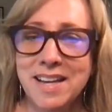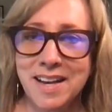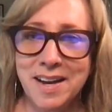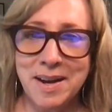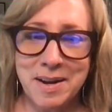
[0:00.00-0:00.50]

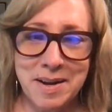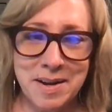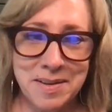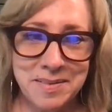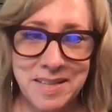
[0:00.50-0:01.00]

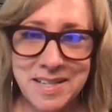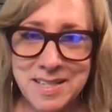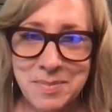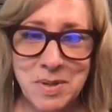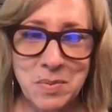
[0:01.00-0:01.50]
Nice
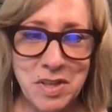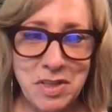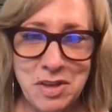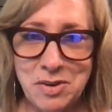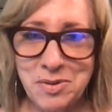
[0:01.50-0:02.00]
to be
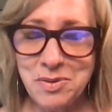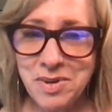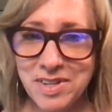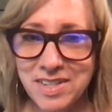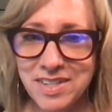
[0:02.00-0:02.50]
with you
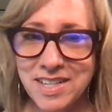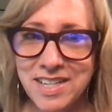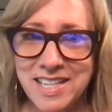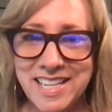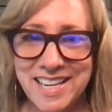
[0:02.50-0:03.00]

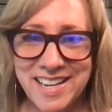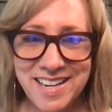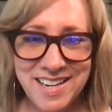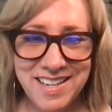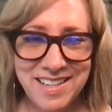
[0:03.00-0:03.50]
again.